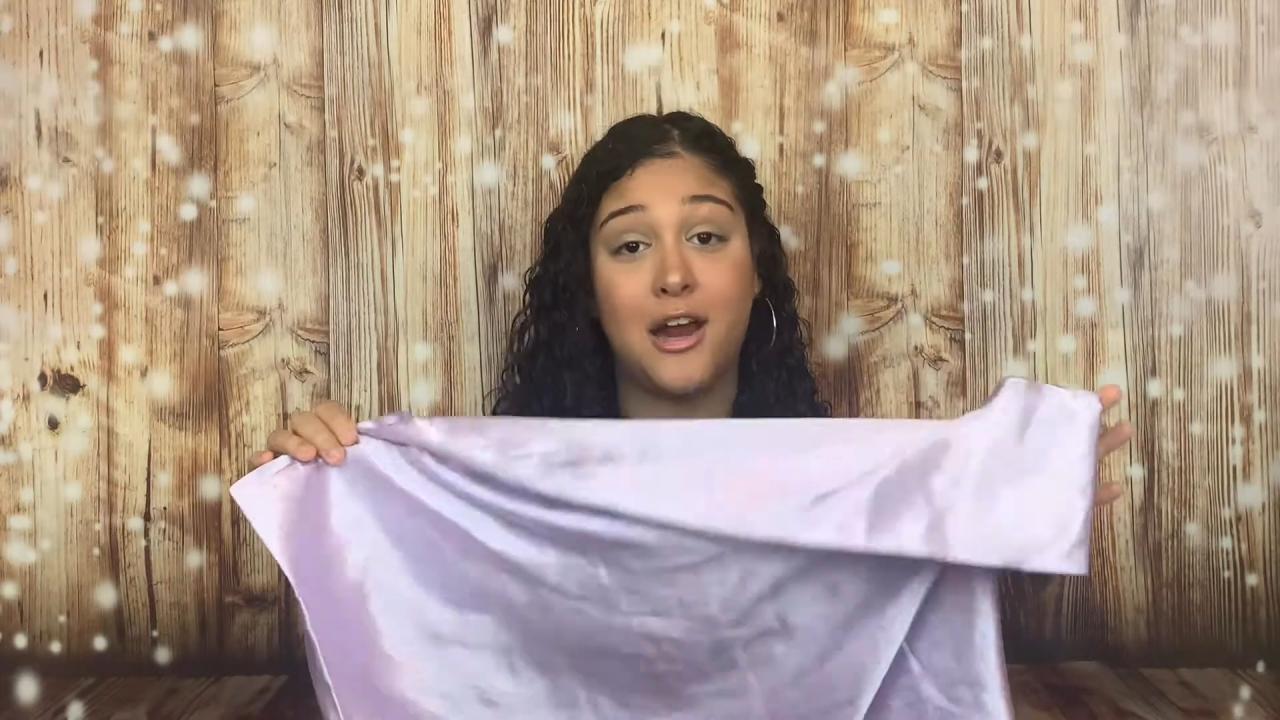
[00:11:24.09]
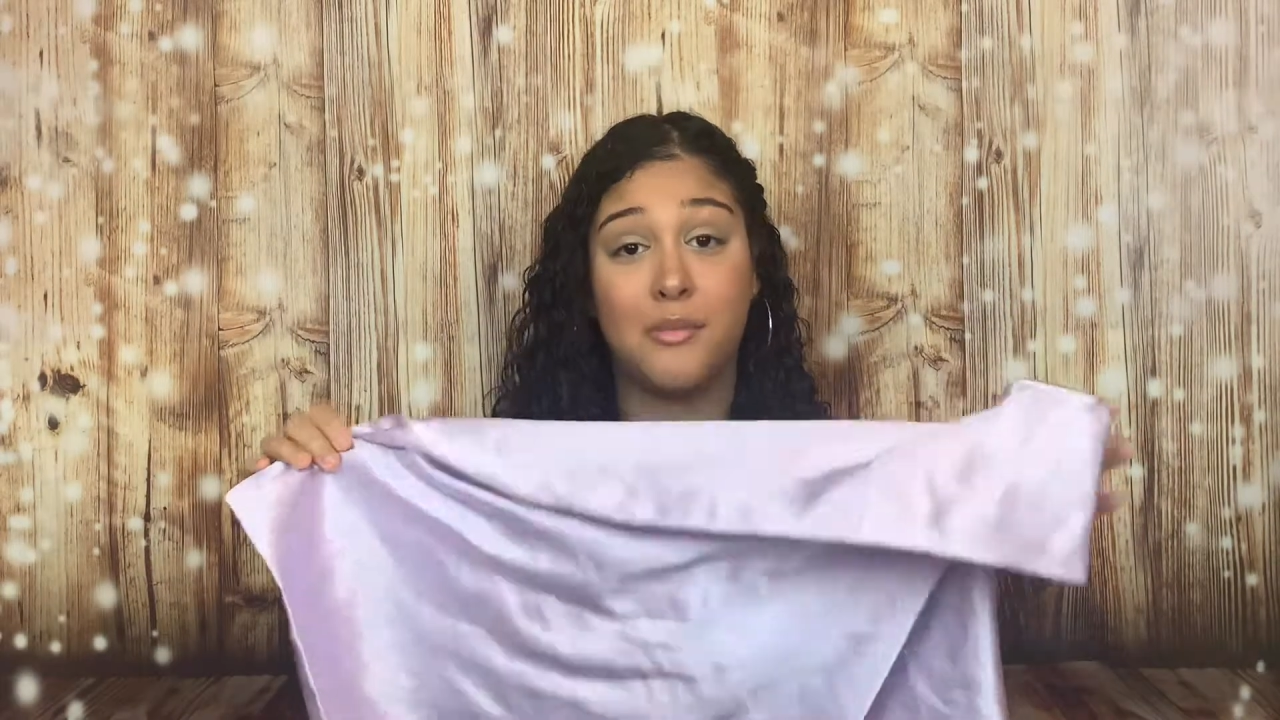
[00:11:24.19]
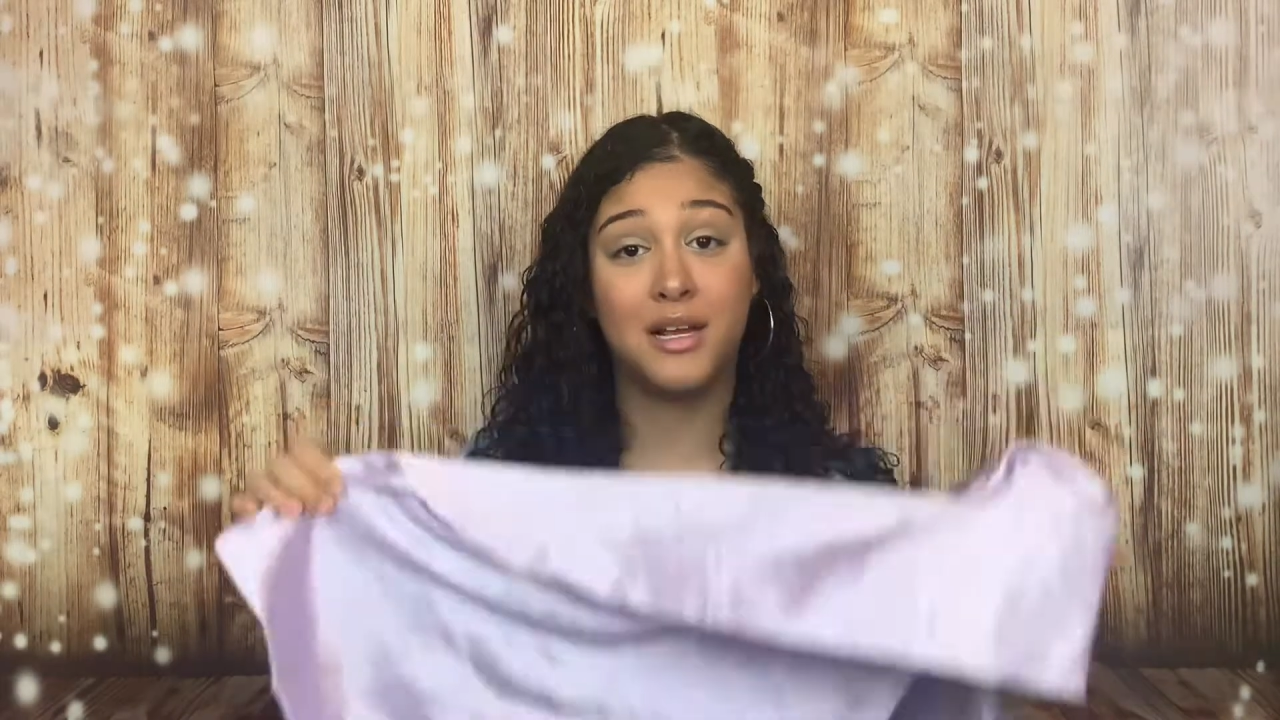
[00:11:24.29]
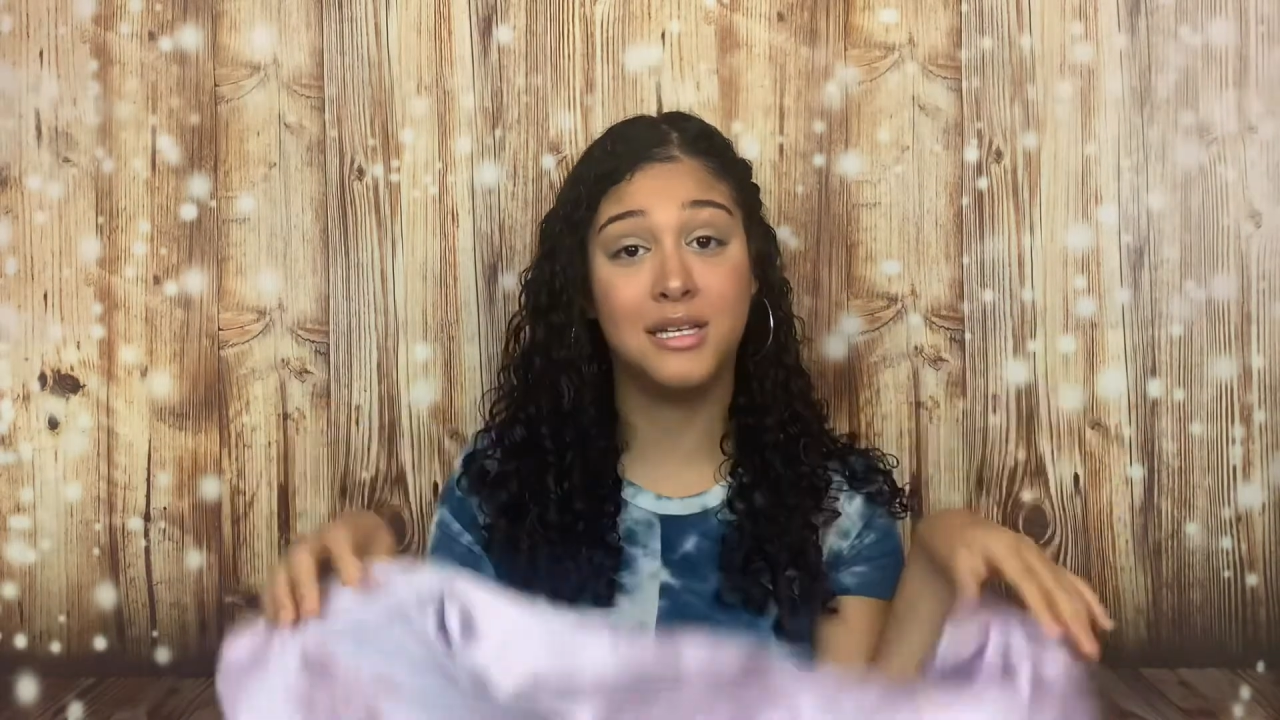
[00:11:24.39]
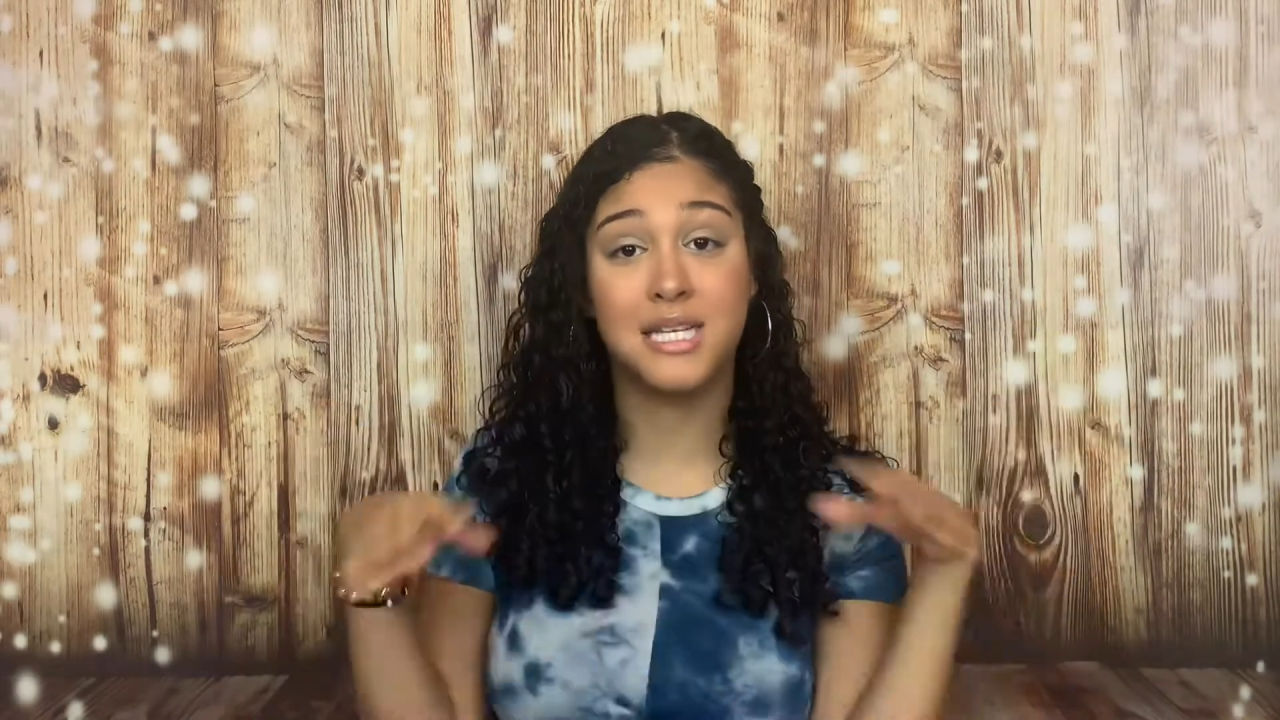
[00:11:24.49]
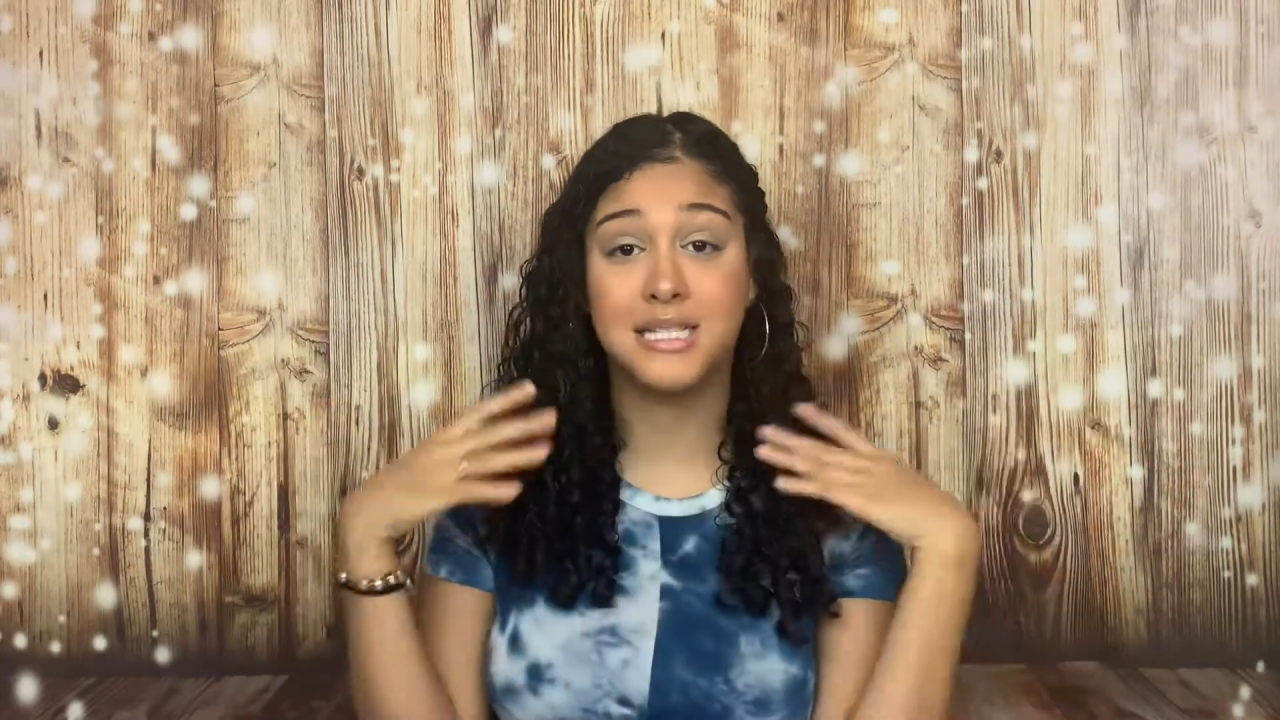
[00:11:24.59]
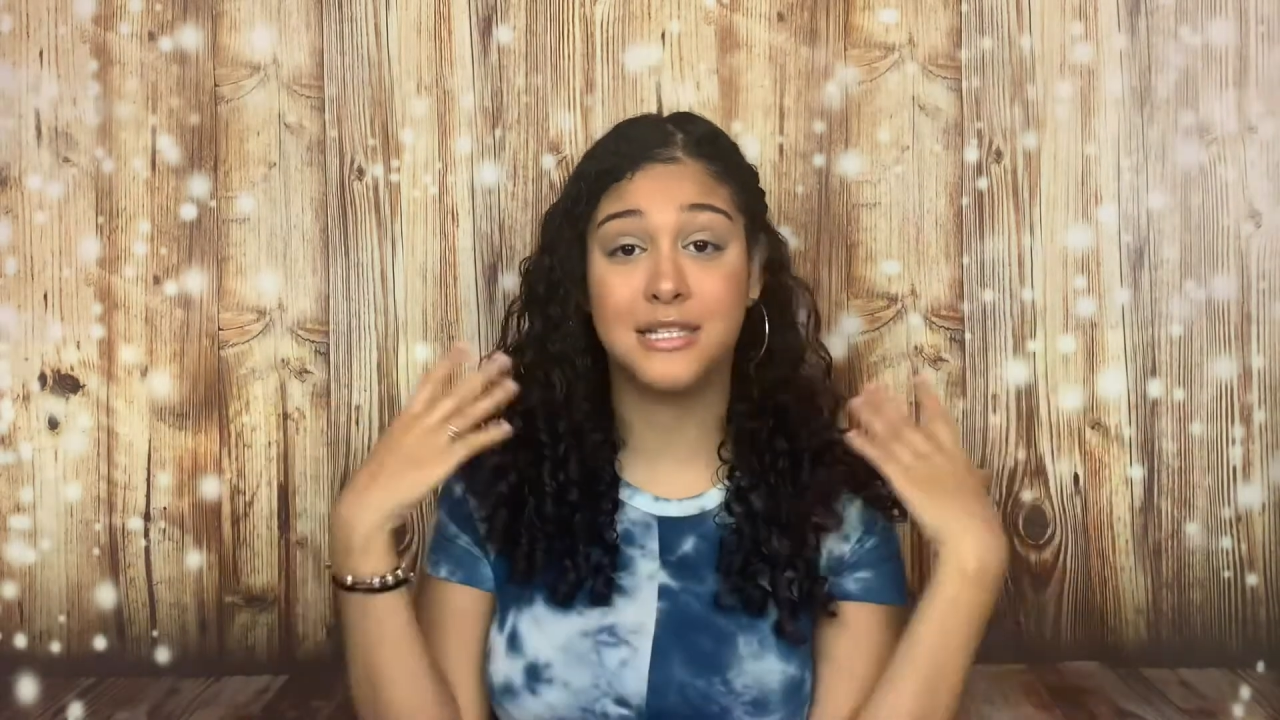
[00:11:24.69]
because it's